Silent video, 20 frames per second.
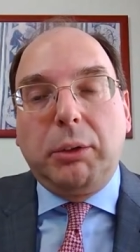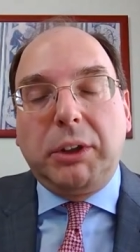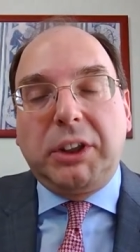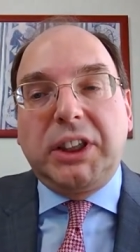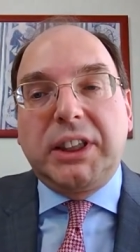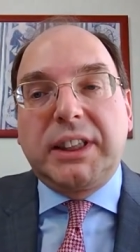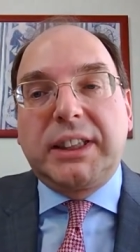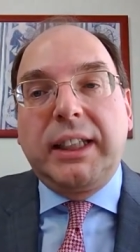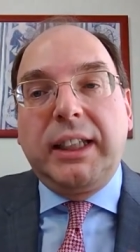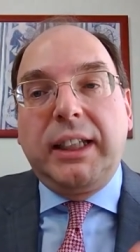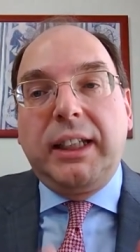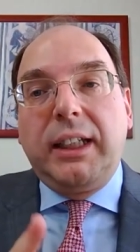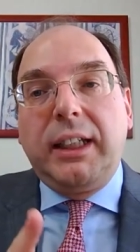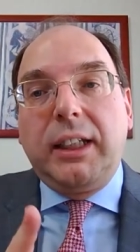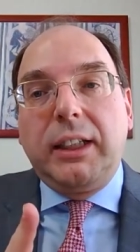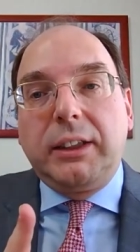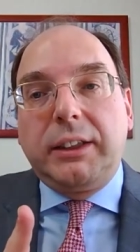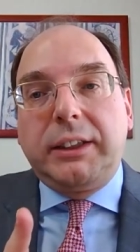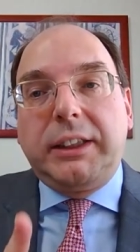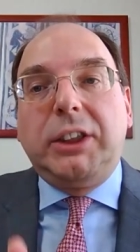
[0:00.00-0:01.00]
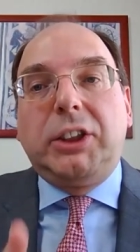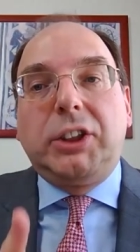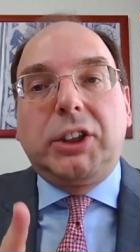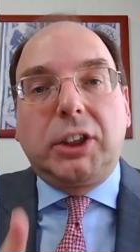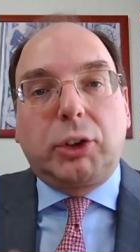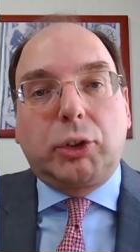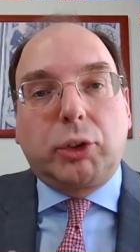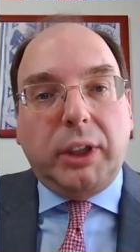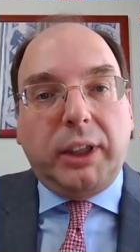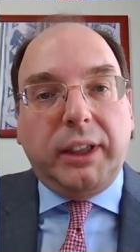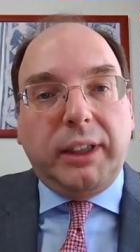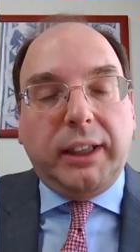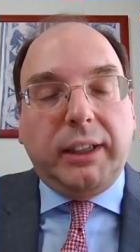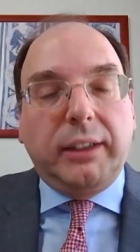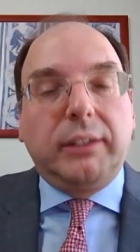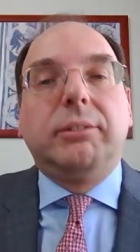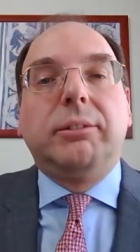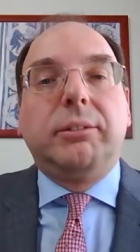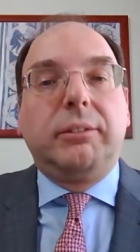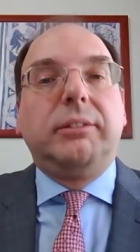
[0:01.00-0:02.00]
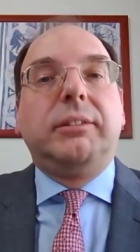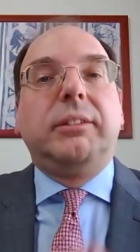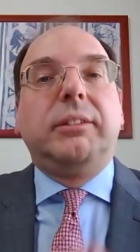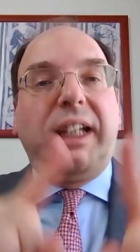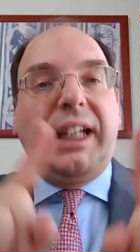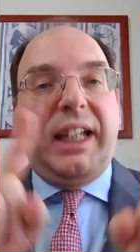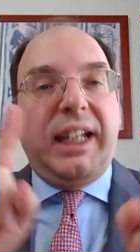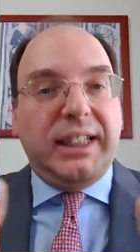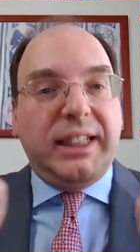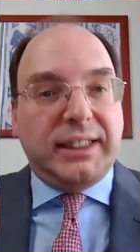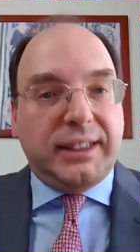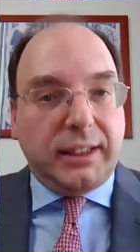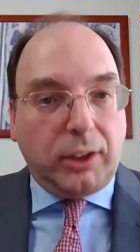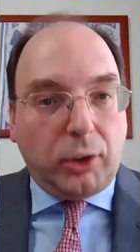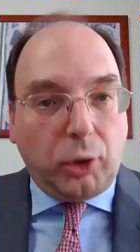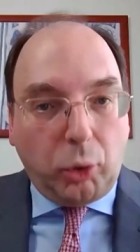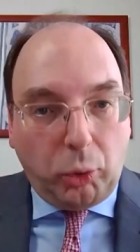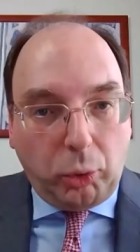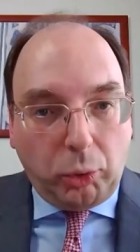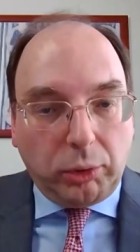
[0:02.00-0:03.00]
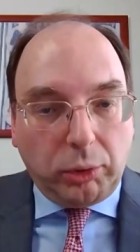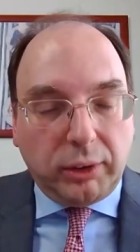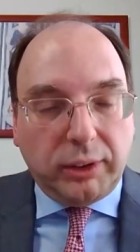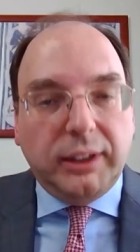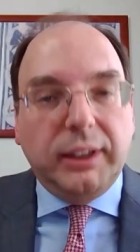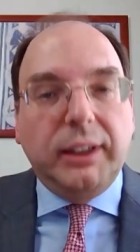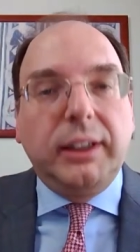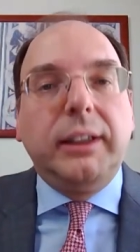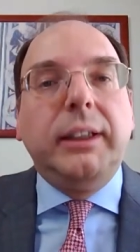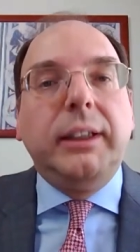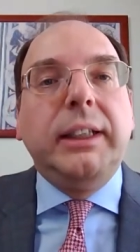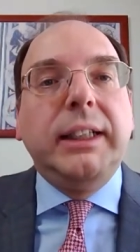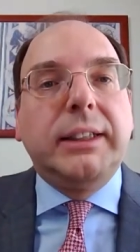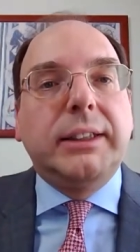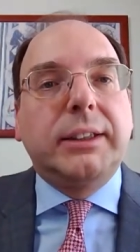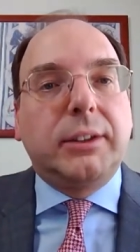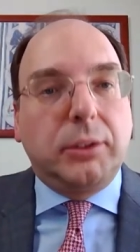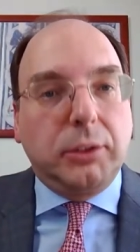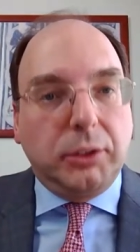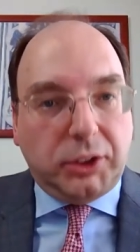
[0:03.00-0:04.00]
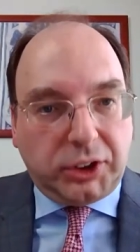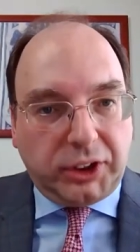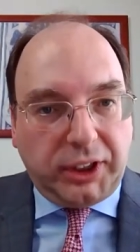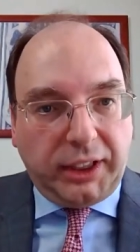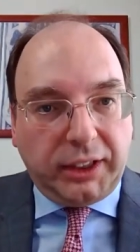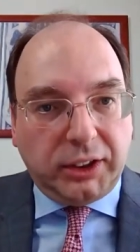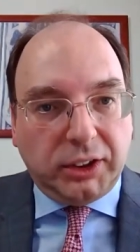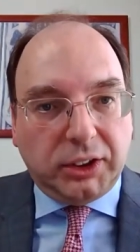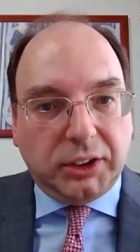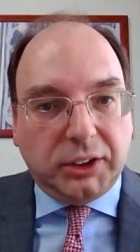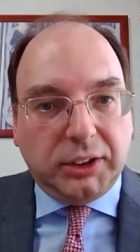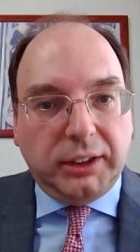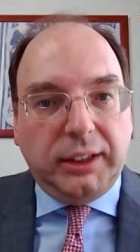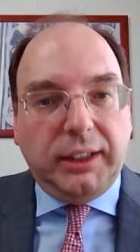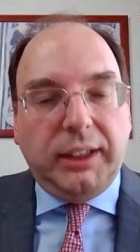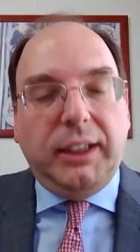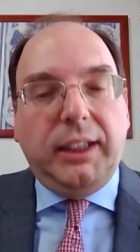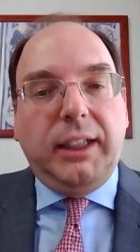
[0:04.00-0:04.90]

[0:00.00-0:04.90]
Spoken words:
which is teacher training as a whole needs to change.